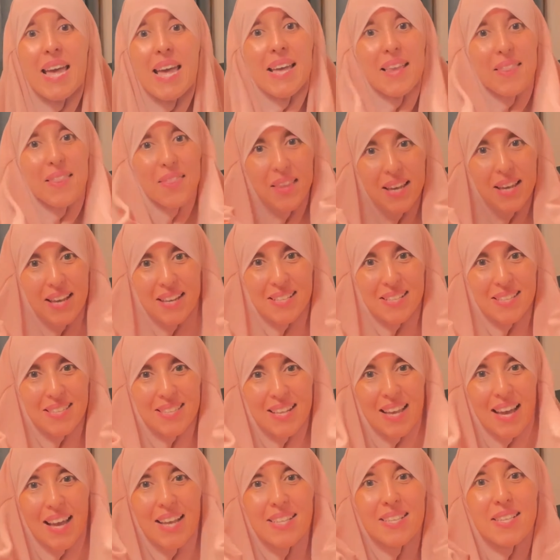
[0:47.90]
This
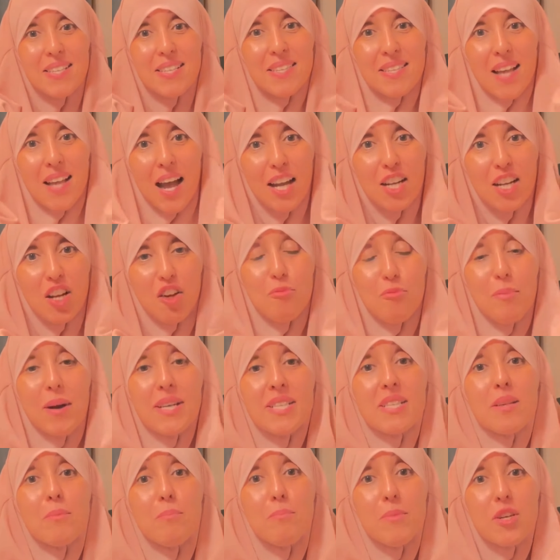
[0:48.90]
is a sign of my
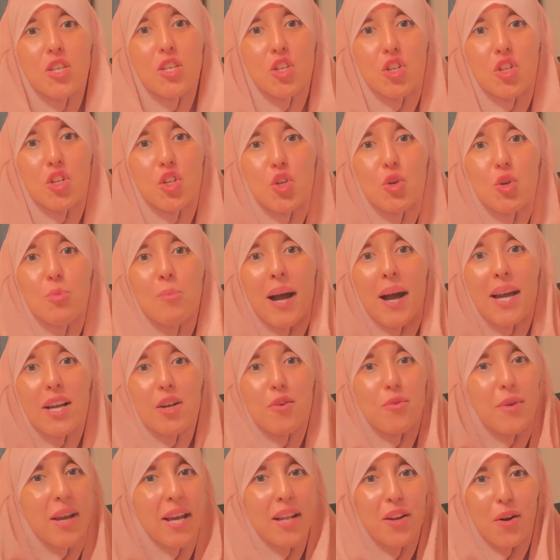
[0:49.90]
submission to my
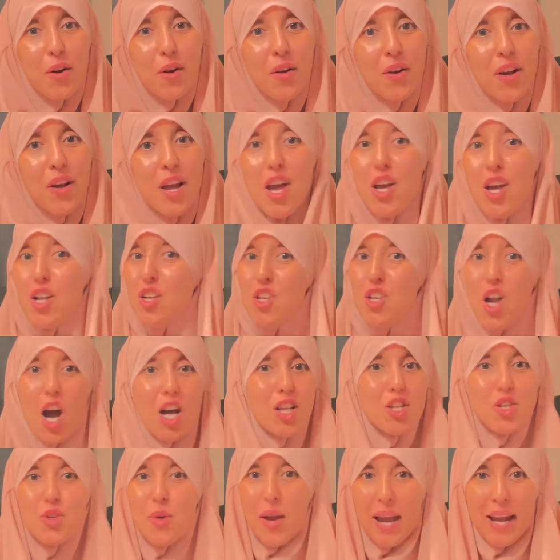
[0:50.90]
creator, not to
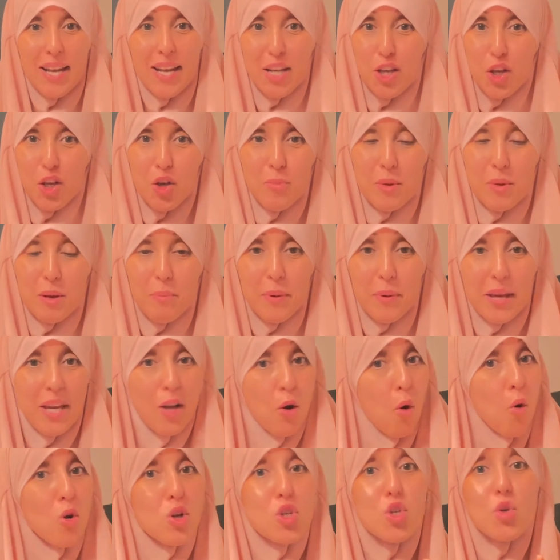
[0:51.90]
any human being or
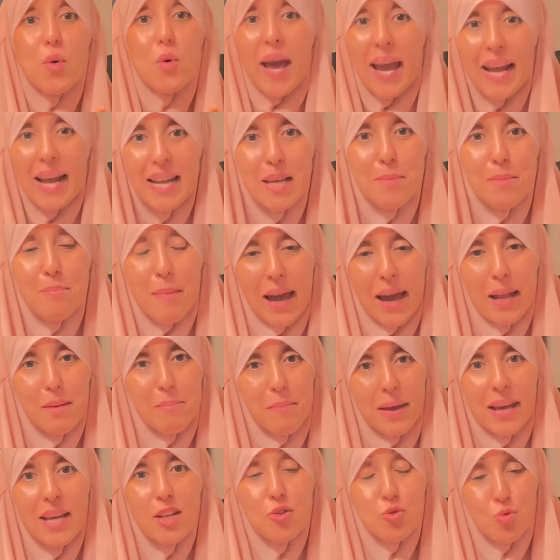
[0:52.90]
to any
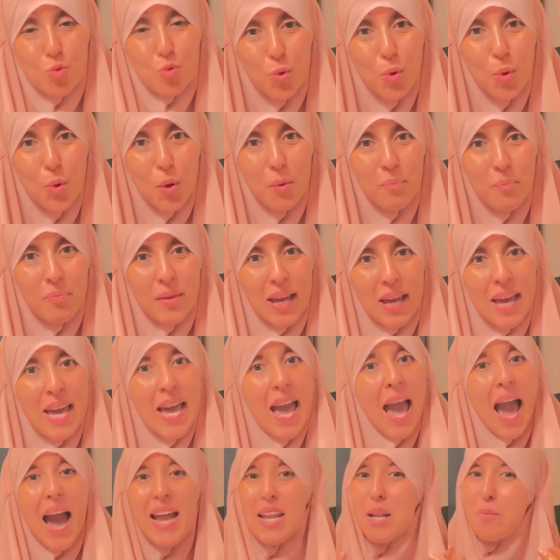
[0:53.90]
man-made rule. And
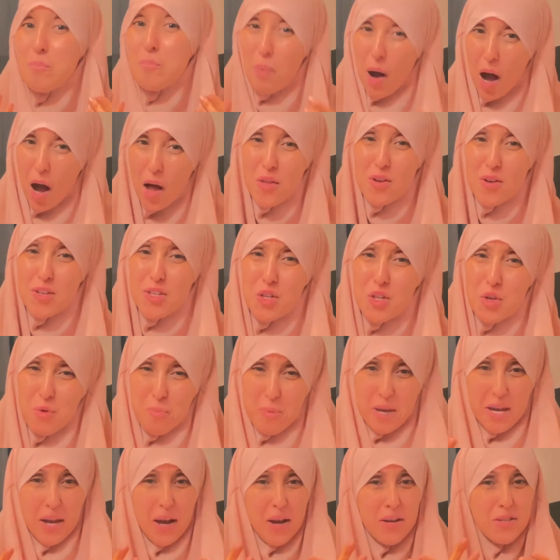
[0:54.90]
it bothers you
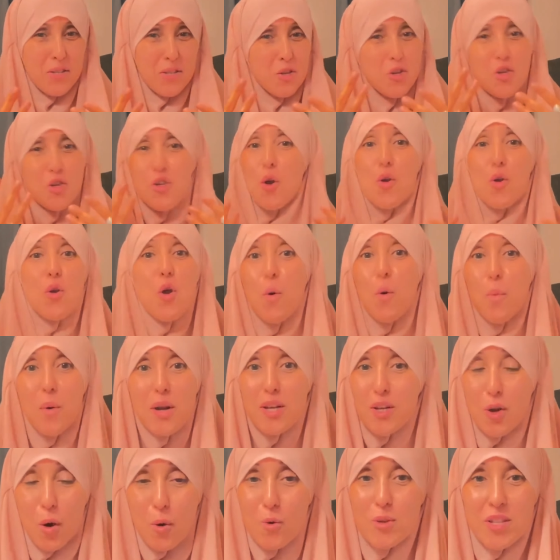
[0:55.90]
because you don't know what
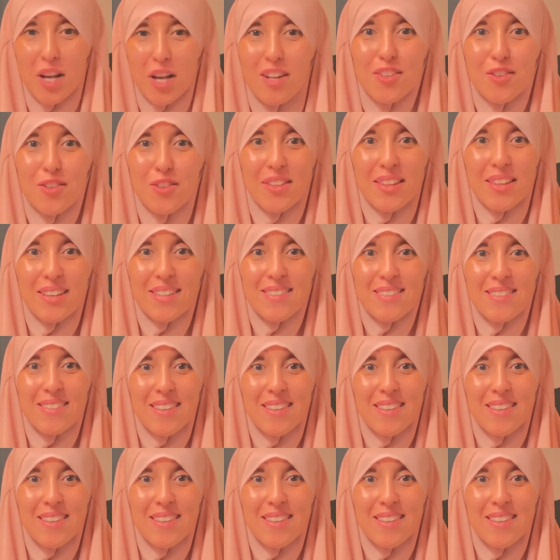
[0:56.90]
goes under this.